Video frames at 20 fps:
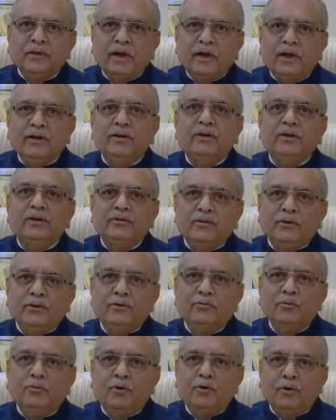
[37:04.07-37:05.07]
it deserves
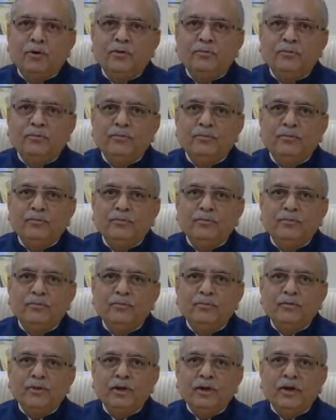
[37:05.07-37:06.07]
more.
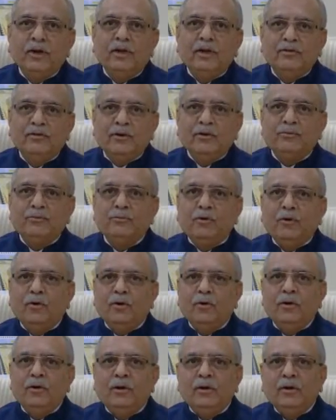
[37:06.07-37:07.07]
It deserves
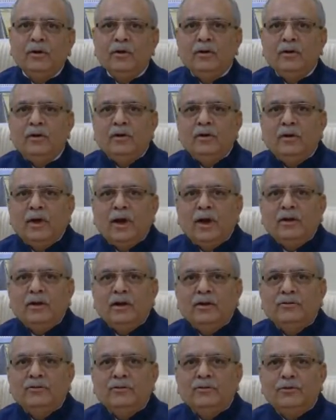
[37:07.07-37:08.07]
more. At
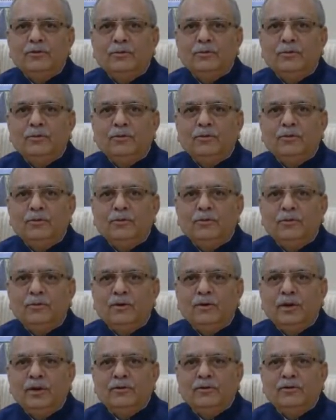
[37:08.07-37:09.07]
Lasan Bro, you
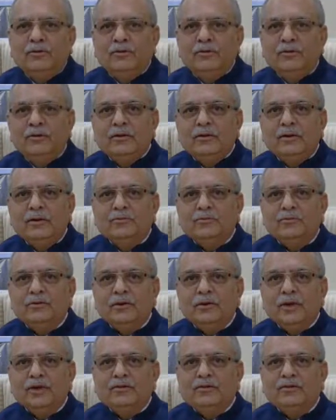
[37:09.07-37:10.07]
notice, if you
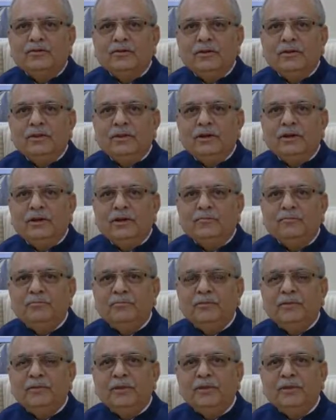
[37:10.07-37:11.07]
can see here,
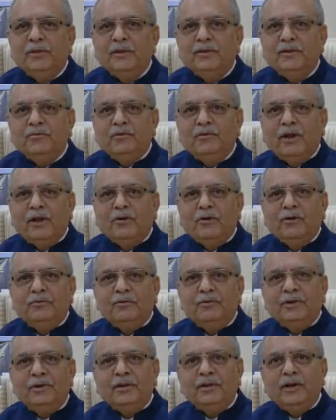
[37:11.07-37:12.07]
there's a flag of
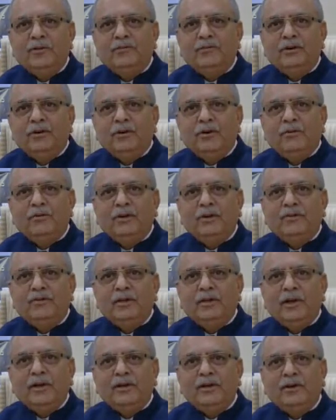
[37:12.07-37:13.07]
India we always
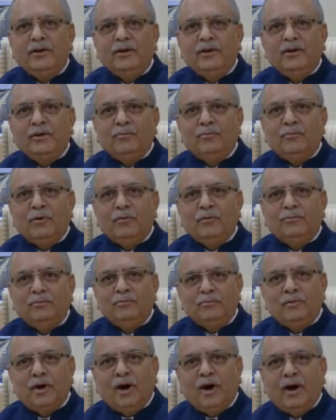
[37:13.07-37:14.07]
carry on our
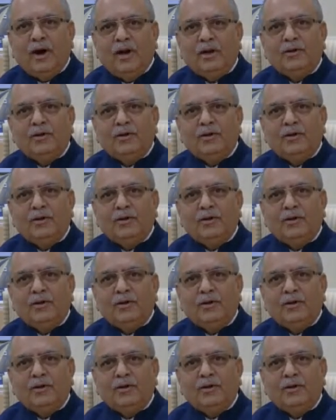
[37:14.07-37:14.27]
heart.